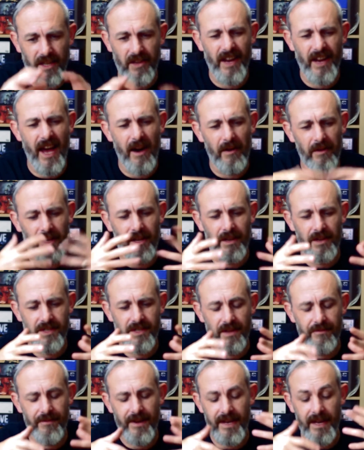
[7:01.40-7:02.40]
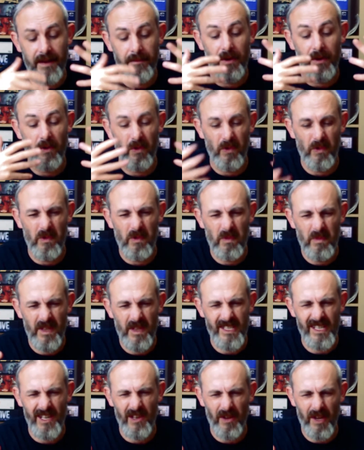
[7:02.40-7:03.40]
got it out and kind of studied it and went, oh,
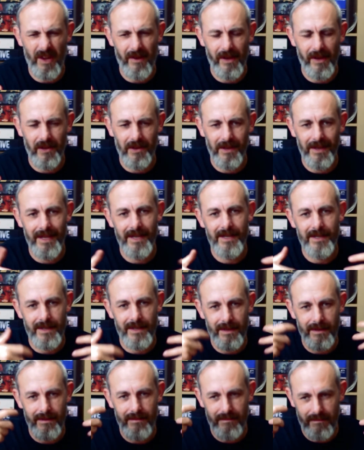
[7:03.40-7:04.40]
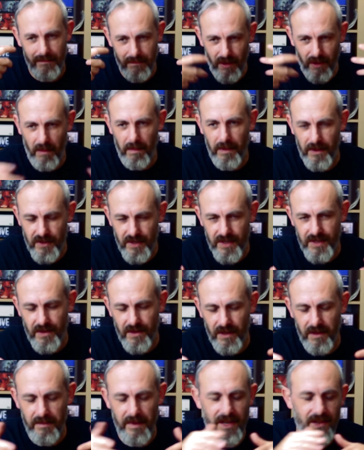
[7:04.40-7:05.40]
there's a lot going on in this. Probably she's
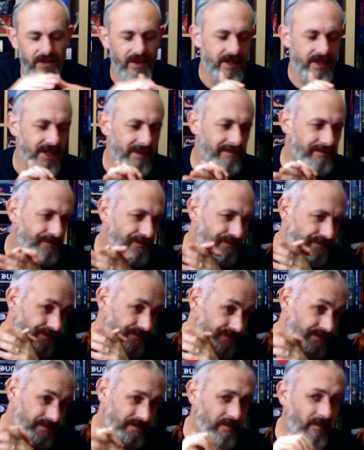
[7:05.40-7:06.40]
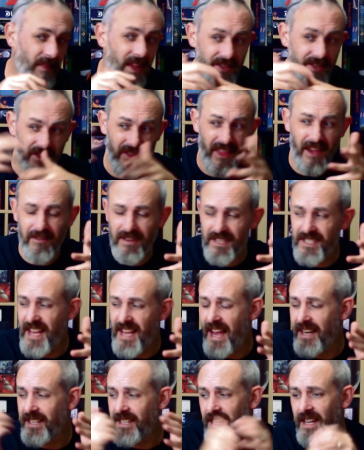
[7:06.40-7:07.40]
not going to be interested. So there it
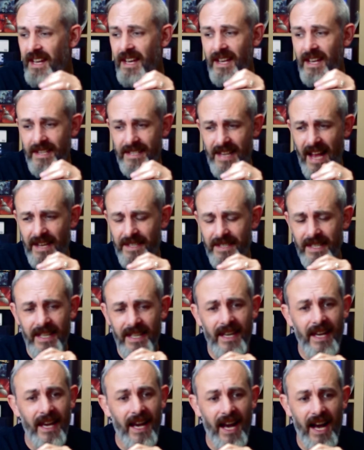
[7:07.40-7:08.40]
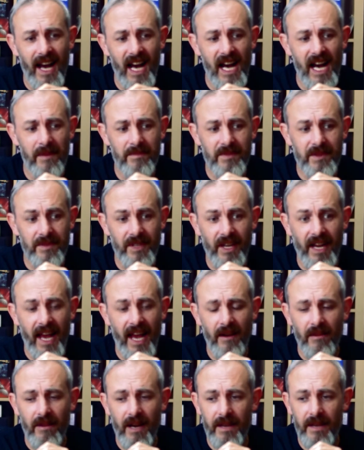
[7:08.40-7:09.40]
sat. So I dug it
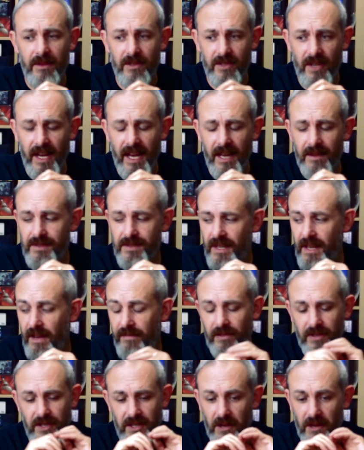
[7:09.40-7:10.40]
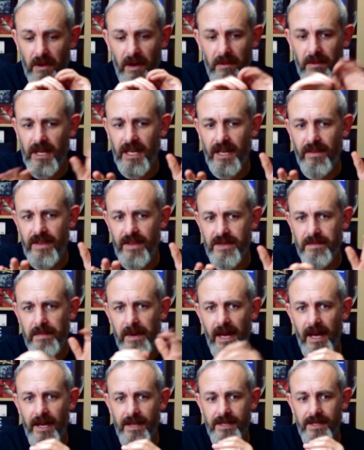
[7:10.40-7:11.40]
out. So I thought, you know what, we're going to give this a
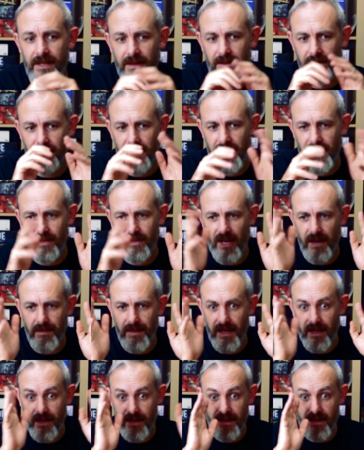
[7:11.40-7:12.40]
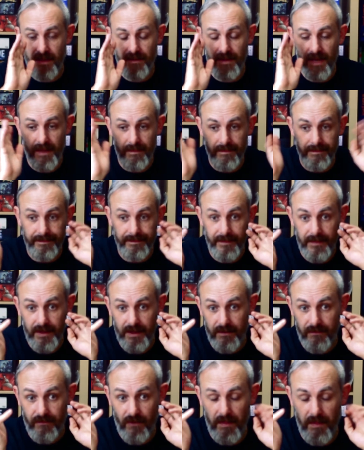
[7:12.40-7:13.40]
blast. So me, Jamie, Tony,
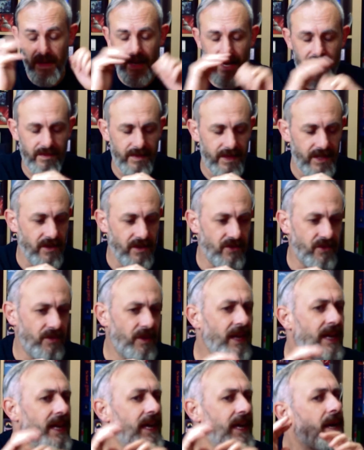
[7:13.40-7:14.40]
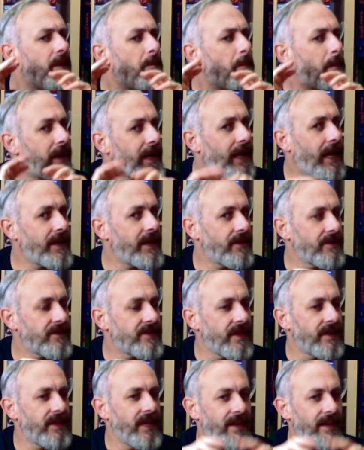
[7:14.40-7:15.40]
Robbie, as per usual, played it on
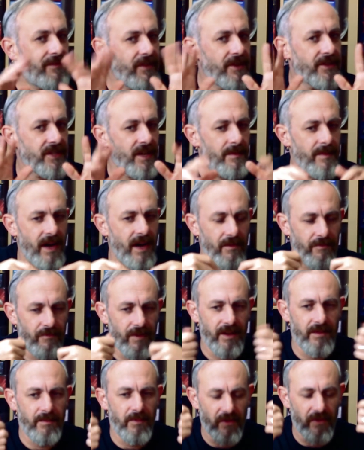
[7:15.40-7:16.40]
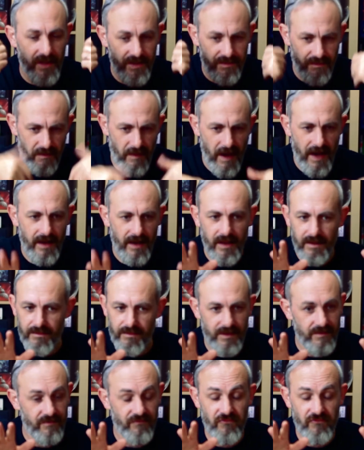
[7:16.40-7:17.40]
Sunday. First time out, read the book as we went. I
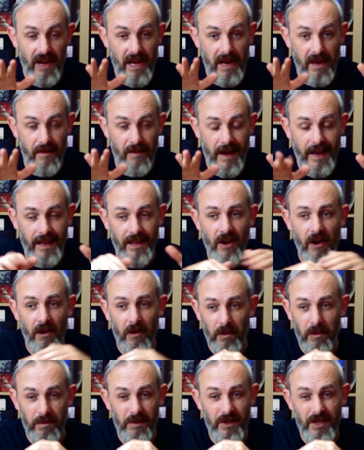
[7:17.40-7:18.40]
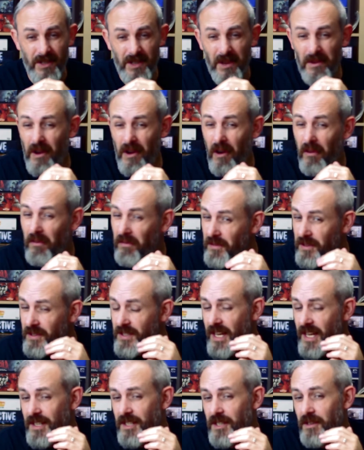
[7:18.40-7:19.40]
really went in cold, which I don't
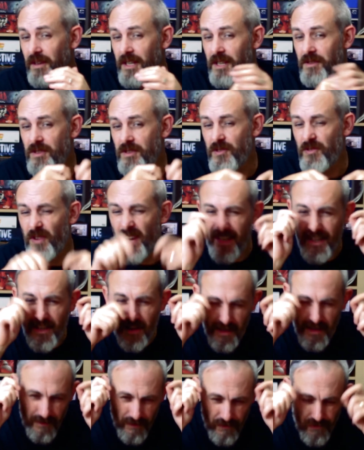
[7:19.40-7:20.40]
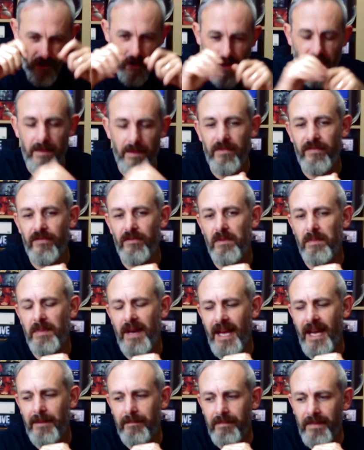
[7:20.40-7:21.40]
often tend to do. I usually try and kind of grok it before we
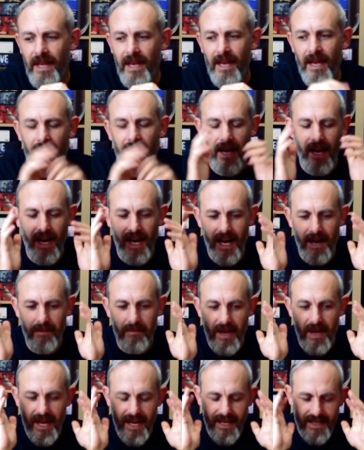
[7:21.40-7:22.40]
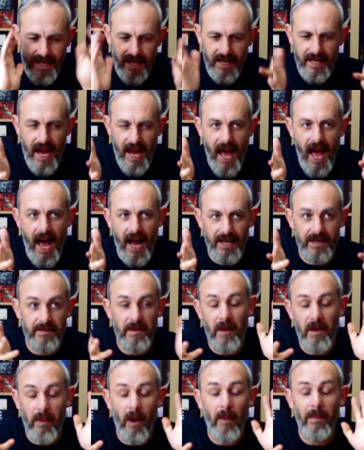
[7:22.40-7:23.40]
play it. It did
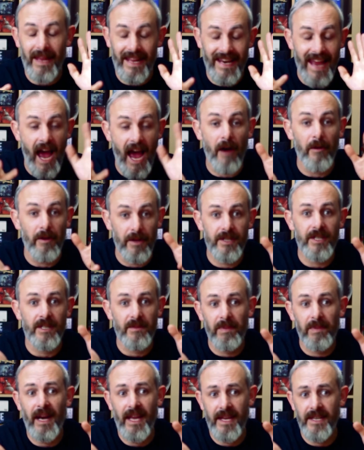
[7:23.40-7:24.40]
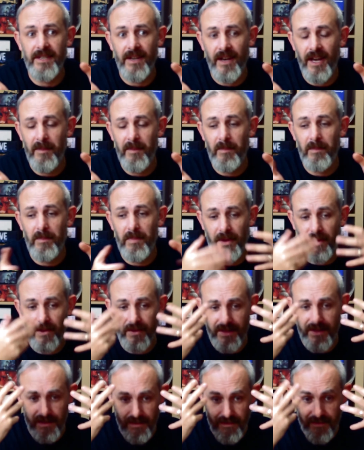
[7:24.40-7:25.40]
add probably an hour to the play time
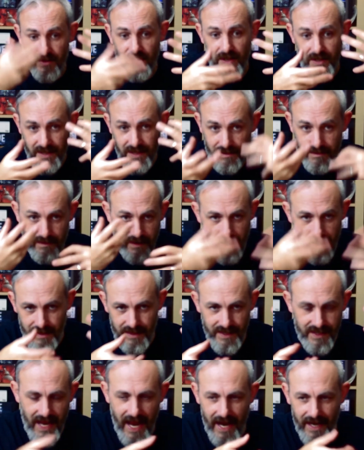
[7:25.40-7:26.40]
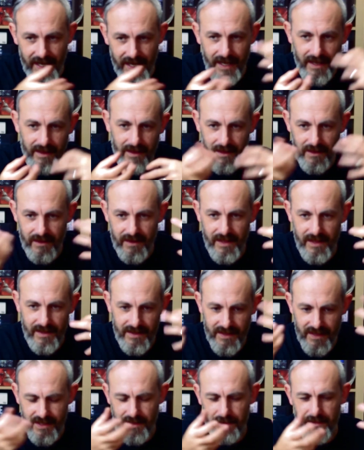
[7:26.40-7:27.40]
because there was just understanding
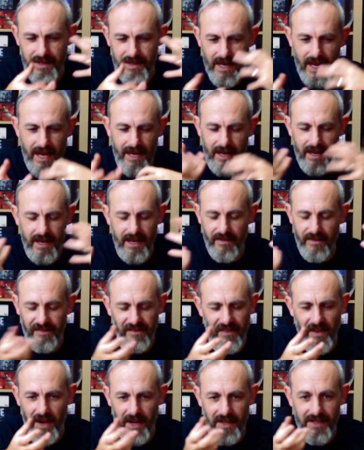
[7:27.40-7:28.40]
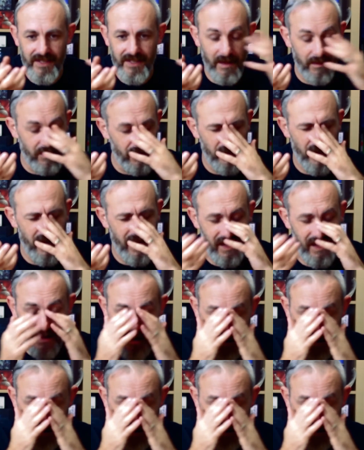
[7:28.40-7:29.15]
the systems. And it at first seemed a bit